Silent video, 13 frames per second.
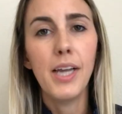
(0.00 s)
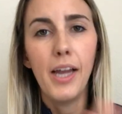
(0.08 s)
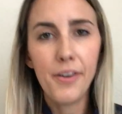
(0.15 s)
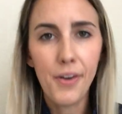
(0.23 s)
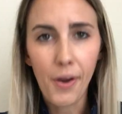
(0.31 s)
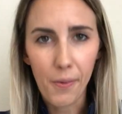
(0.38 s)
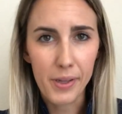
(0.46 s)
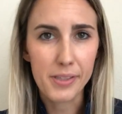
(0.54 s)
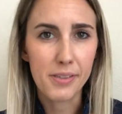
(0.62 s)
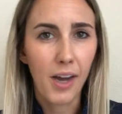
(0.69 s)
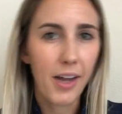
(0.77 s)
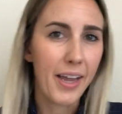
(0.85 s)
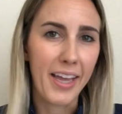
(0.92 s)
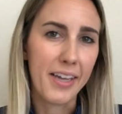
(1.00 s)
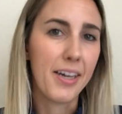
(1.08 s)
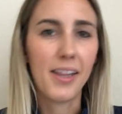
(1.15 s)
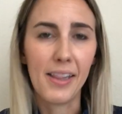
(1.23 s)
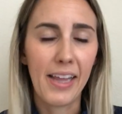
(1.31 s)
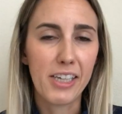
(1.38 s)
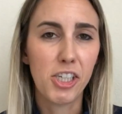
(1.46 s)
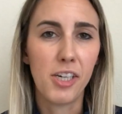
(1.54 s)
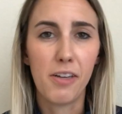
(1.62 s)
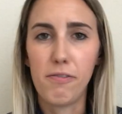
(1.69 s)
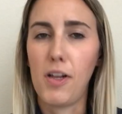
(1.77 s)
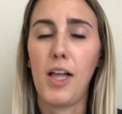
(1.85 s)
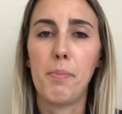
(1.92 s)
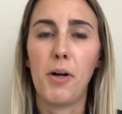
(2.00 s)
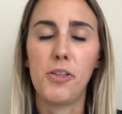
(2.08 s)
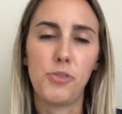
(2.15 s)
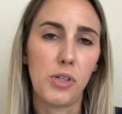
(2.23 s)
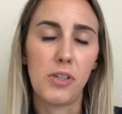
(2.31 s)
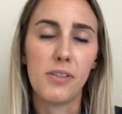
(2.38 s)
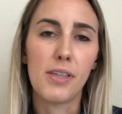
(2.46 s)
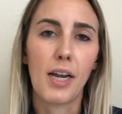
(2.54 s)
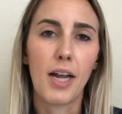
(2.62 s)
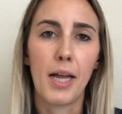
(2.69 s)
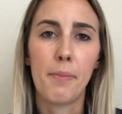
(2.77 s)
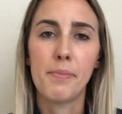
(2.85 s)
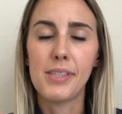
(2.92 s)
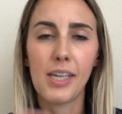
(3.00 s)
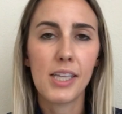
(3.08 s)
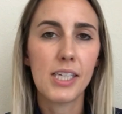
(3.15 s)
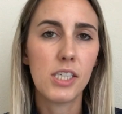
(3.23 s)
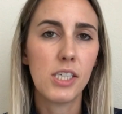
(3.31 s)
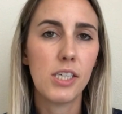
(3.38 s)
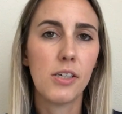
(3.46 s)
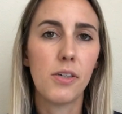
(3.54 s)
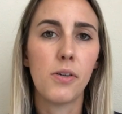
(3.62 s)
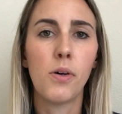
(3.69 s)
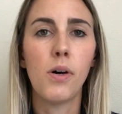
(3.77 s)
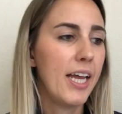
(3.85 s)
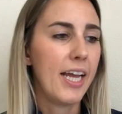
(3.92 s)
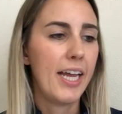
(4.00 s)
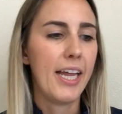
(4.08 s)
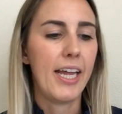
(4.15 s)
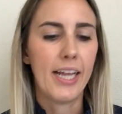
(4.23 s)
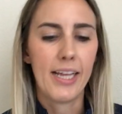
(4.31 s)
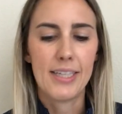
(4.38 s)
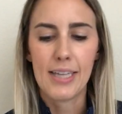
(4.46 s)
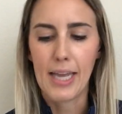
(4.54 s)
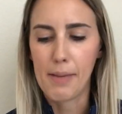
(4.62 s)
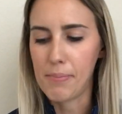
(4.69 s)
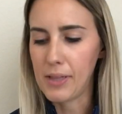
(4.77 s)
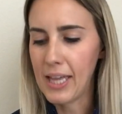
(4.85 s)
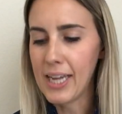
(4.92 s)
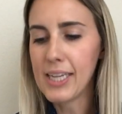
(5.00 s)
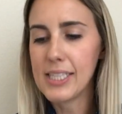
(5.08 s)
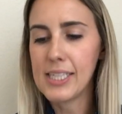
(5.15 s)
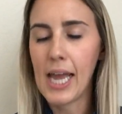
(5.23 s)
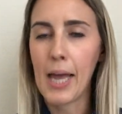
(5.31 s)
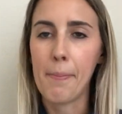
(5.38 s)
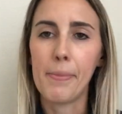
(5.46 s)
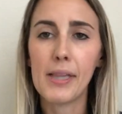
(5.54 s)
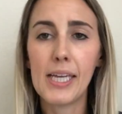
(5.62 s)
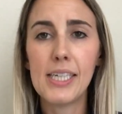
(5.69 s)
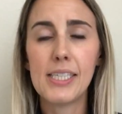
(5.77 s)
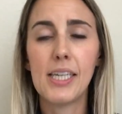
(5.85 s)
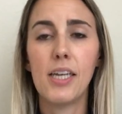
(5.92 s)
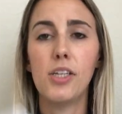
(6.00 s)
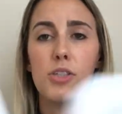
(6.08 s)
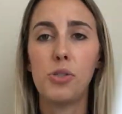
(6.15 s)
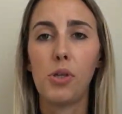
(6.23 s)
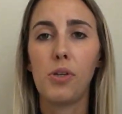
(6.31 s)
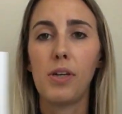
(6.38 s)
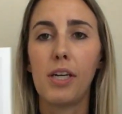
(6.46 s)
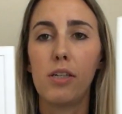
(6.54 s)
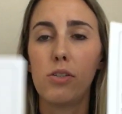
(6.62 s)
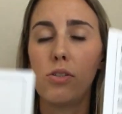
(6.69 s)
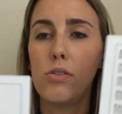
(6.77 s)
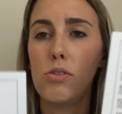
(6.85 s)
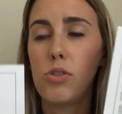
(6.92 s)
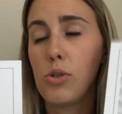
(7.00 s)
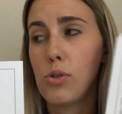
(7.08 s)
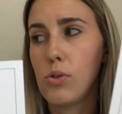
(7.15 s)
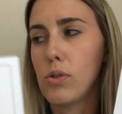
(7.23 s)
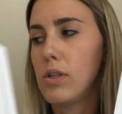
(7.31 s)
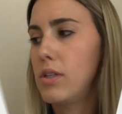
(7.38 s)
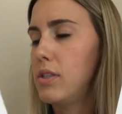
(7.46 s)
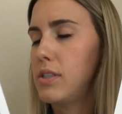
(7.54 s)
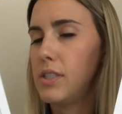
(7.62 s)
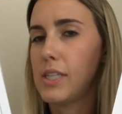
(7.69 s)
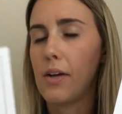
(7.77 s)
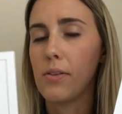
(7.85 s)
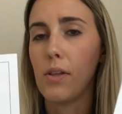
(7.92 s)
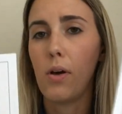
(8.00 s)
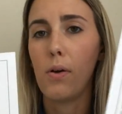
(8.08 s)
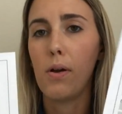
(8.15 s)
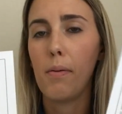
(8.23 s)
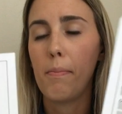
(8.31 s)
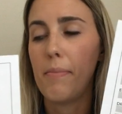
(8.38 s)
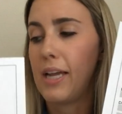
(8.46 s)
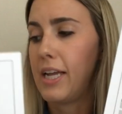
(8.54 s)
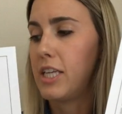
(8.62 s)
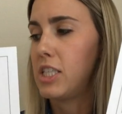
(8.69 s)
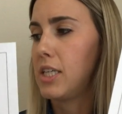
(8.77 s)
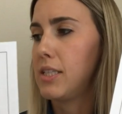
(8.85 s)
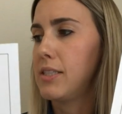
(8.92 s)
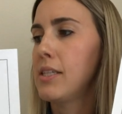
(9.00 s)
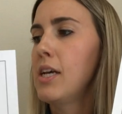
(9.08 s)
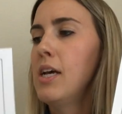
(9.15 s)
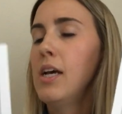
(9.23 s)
And no, it's not a collection of volleyball drills that I'm selling to you. It is a blank template. So you get two download pages.